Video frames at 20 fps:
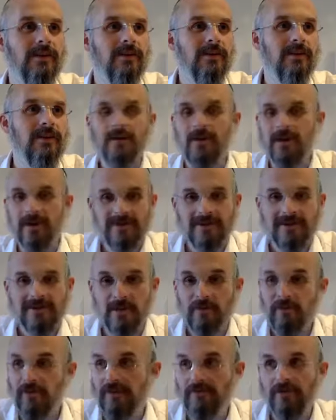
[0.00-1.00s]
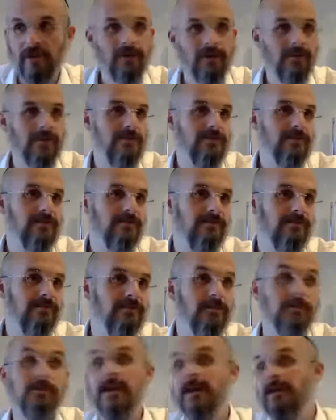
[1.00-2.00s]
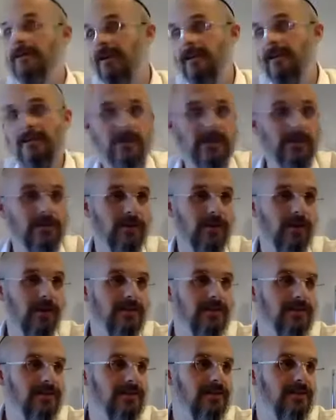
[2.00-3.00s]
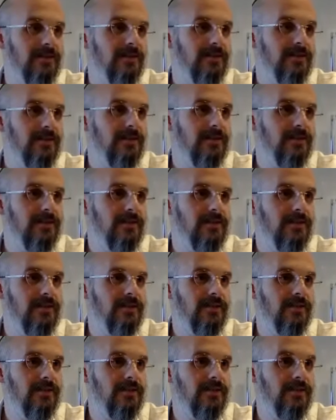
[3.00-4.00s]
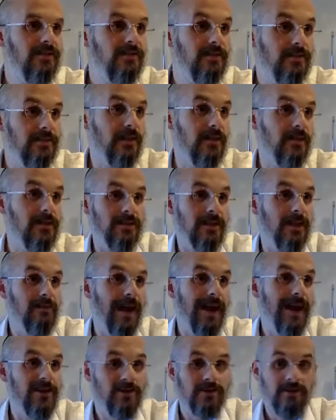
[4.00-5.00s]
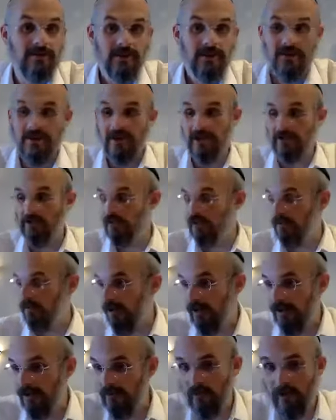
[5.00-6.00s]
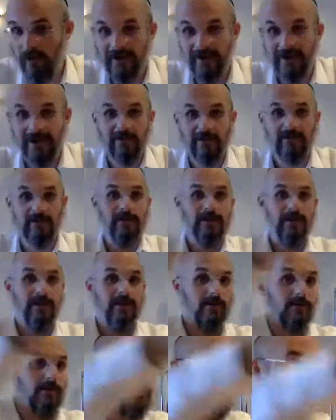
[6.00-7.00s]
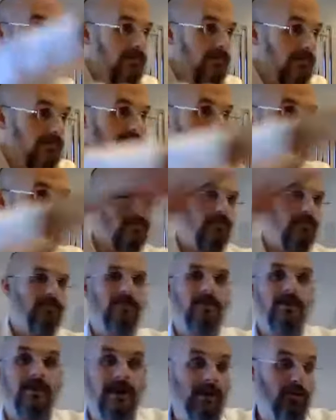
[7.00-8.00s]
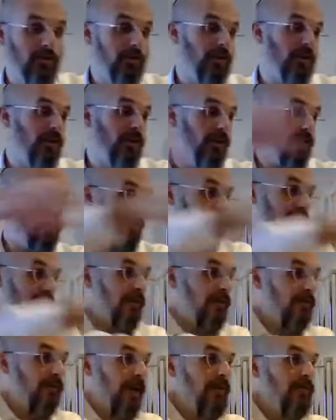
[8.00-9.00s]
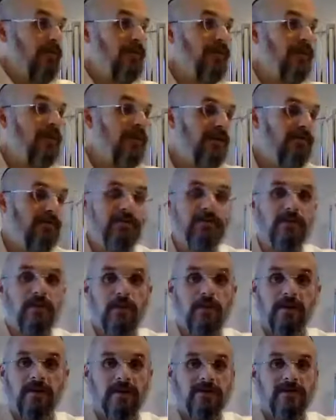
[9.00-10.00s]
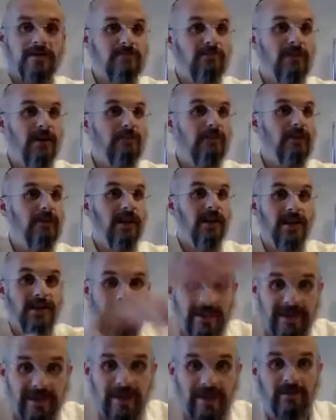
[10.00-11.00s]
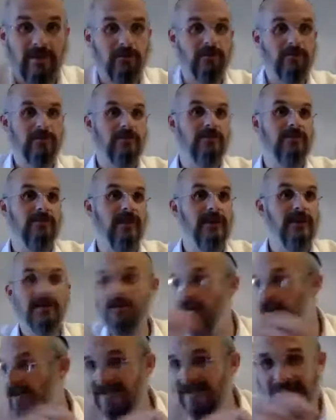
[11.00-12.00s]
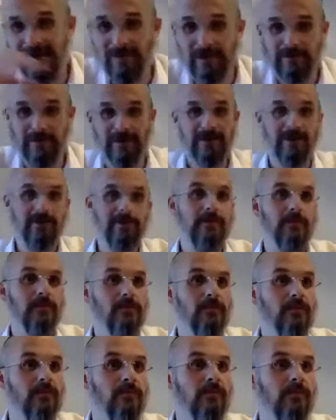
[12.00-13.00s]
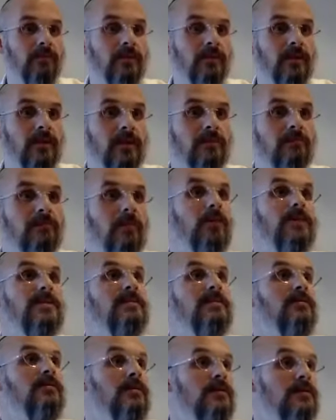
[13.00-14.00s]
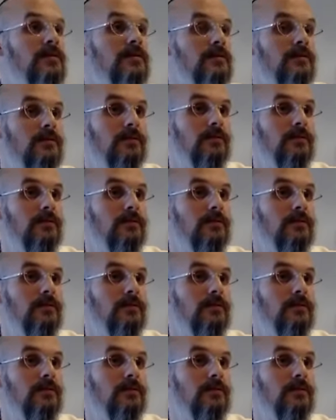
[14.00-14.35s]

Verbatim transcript: it costs the same $5 or $10, whatever it costs. The same, it's the same action. I took a bottle of wine, I gave it to my host. I took a whatever the whatever the thing this my friend likes, and I gave it to the person, and it costs the same much money. But what's the difference?